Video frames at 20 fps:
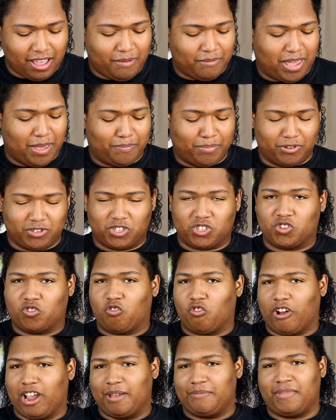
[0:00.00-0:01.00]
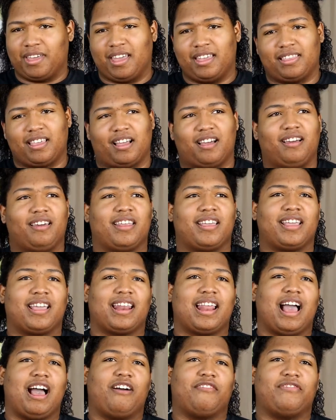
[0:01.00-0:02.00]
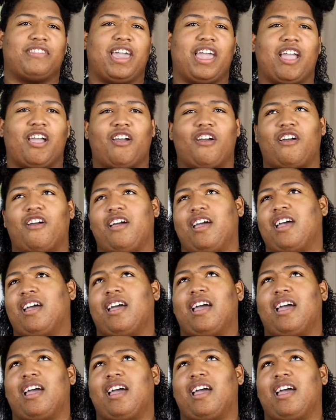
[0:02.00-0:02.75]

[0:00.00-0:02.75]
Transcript: People screaming, they couldn't get out there.